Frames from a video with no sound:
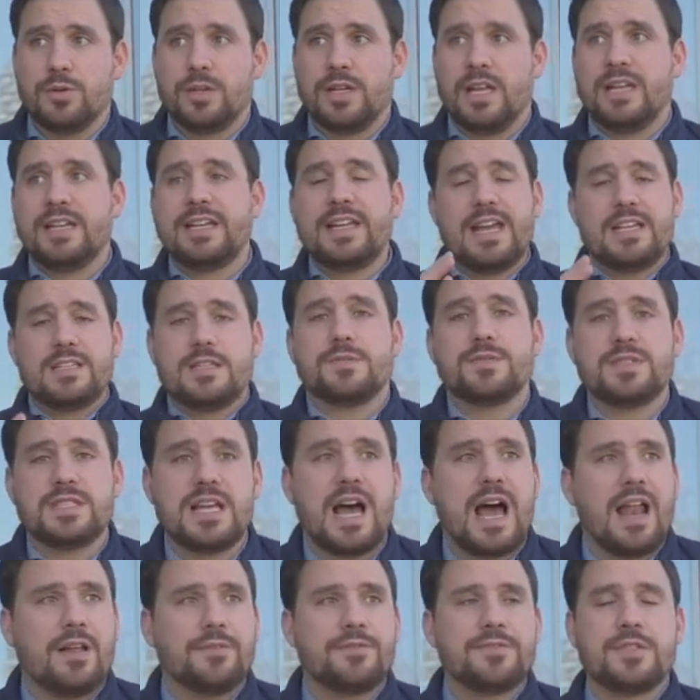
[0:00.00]
In case of
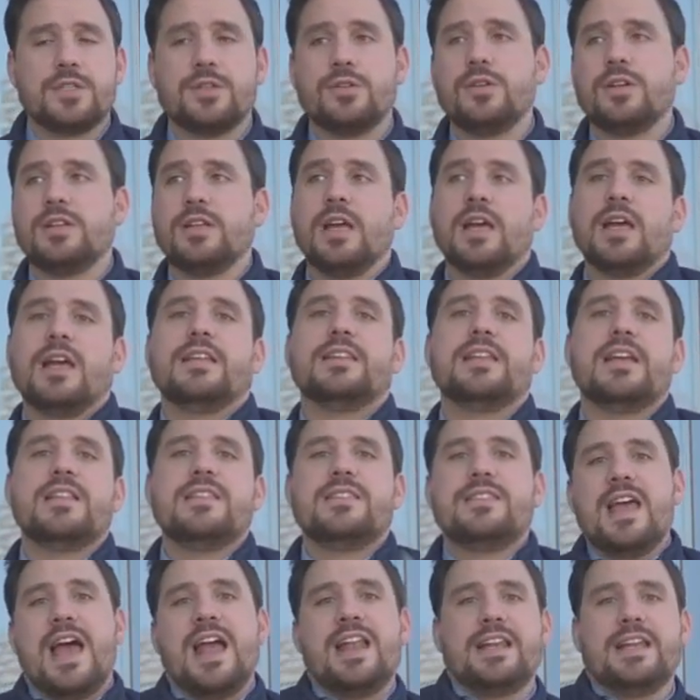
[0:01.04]
Style of Zug, they
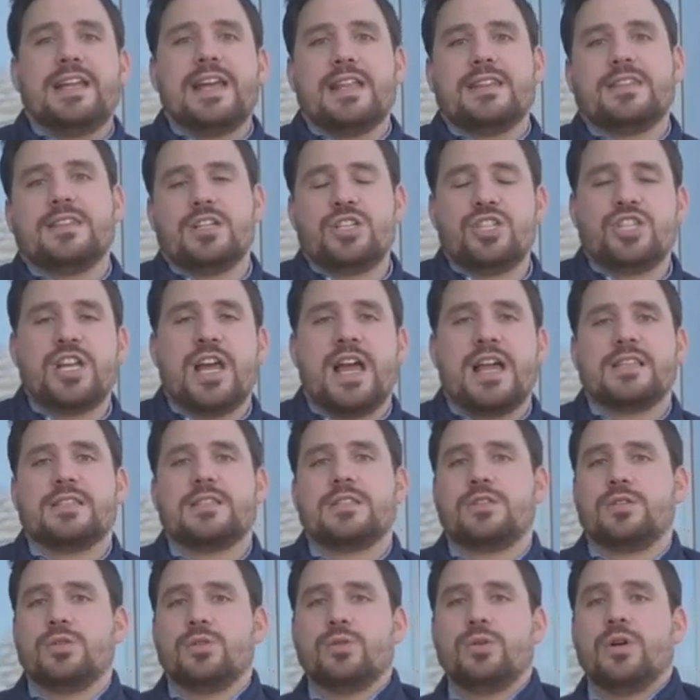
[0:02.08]
then get the chance
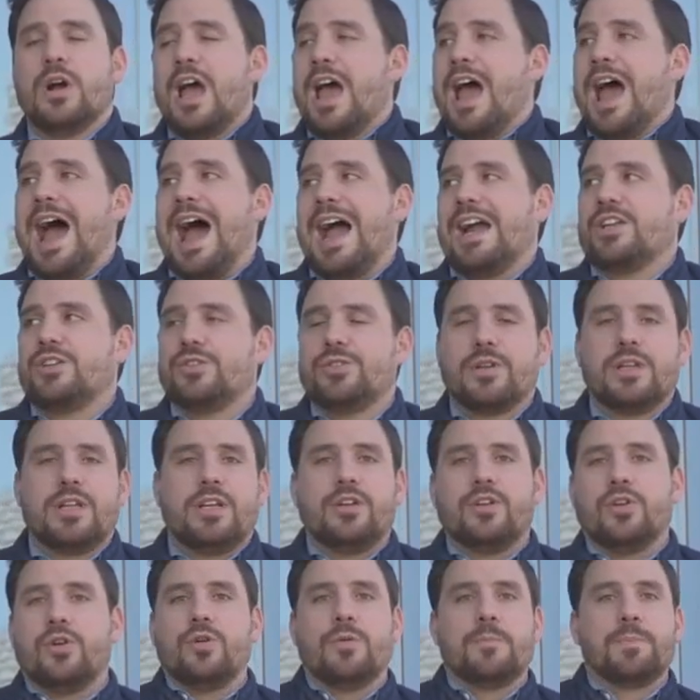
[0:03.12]
to actually, you
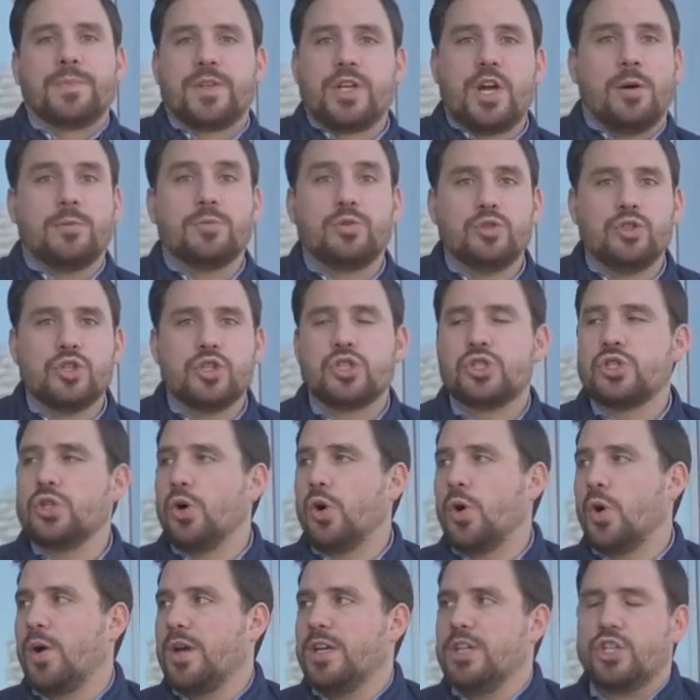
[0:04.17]
know, come to the
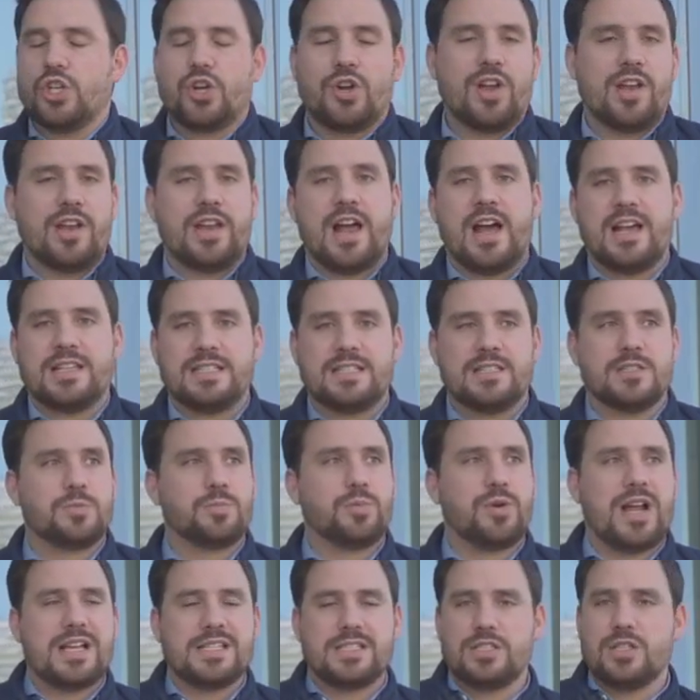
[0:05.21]
store, enjoy a nice
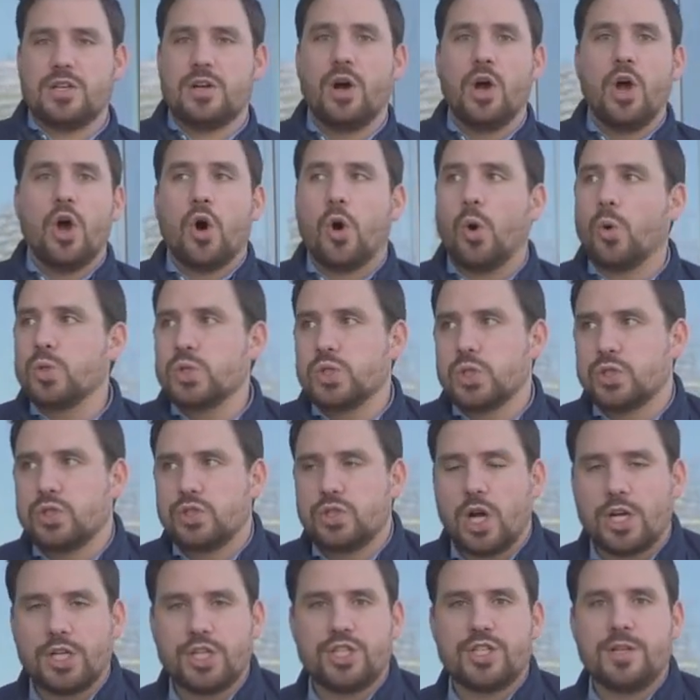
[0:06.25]
espresso, also
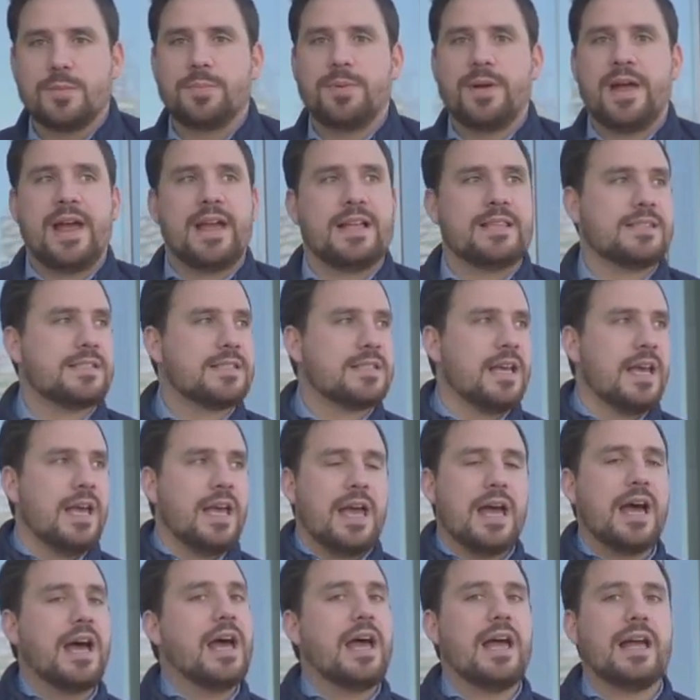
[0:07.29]
touch the pens,
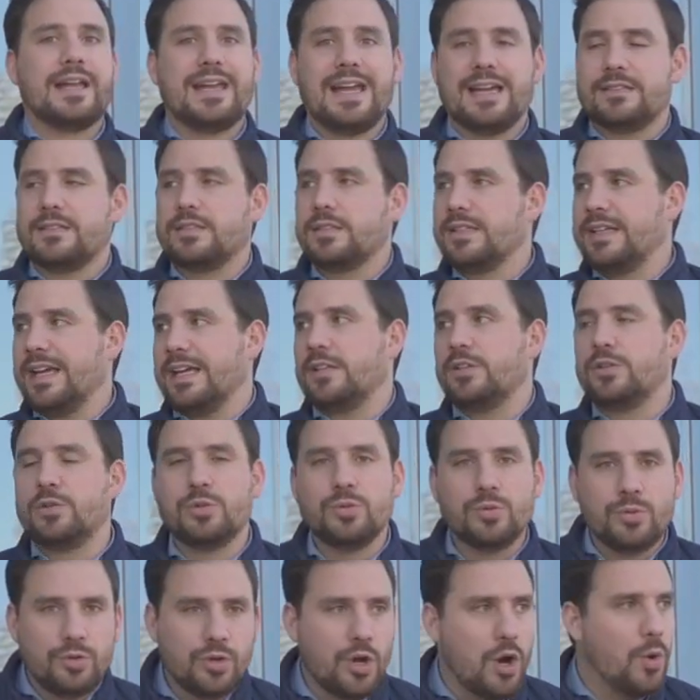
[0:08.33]
uh, get get to
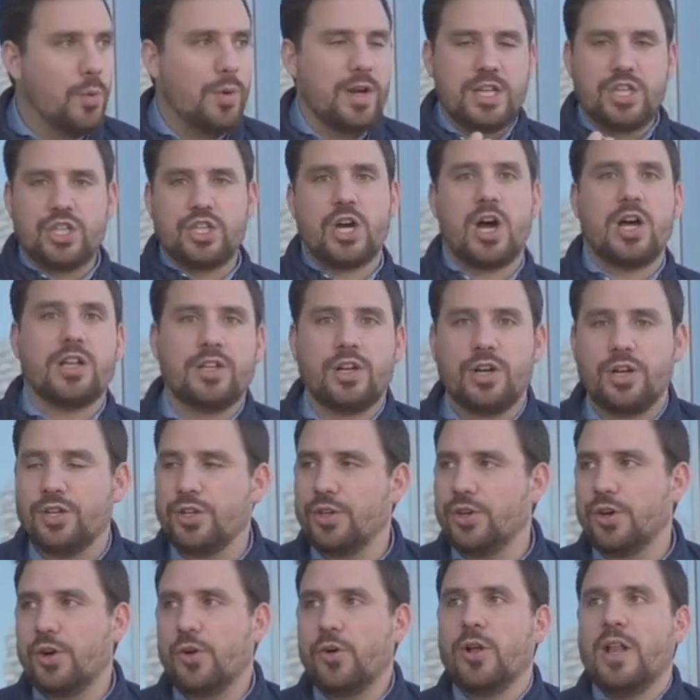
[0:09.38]
know each other, you
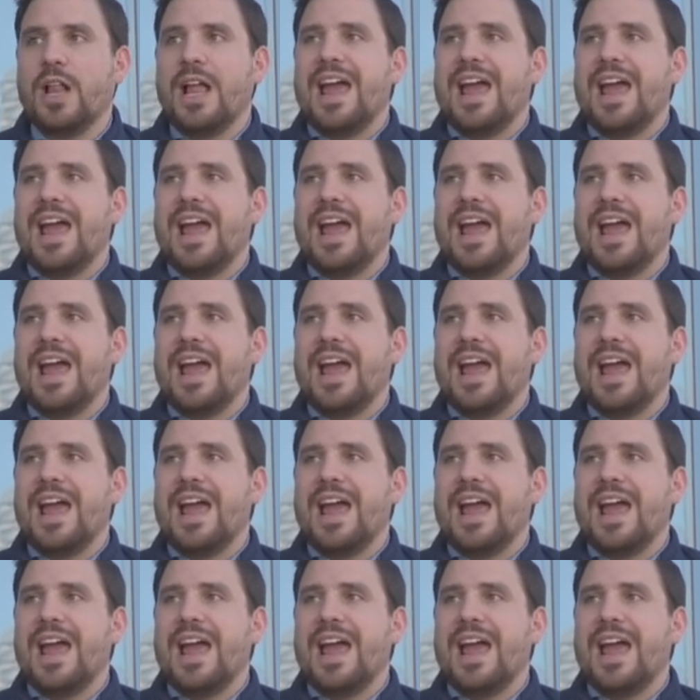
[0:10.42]
know.